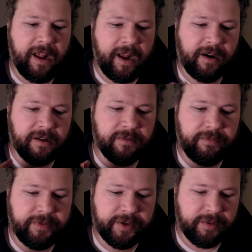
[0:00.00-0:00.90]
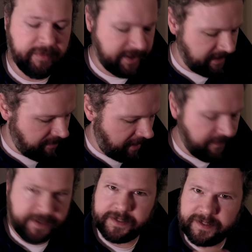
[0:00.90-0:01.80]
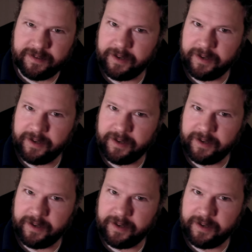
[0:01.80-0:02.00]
and all film is about these,